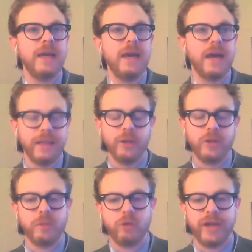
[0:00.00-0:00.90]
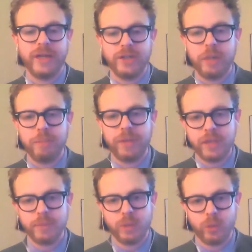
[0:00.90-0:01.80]
a leadership training and job
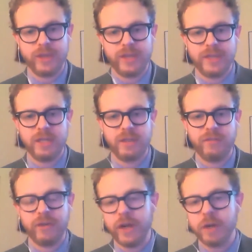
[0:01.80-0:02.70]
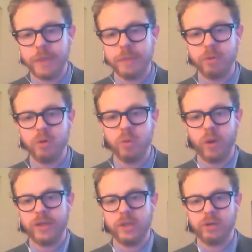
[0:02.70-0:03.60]
placement organization for young people who want
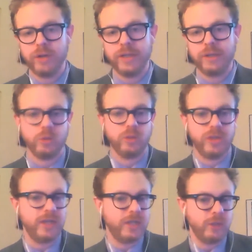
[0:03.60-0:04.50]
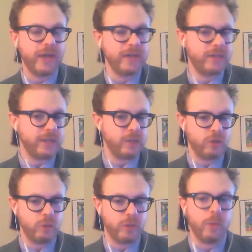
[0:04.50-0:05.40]
to create social change and they're not exactly sure
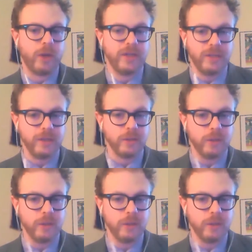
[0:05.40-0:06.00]
what they want to do.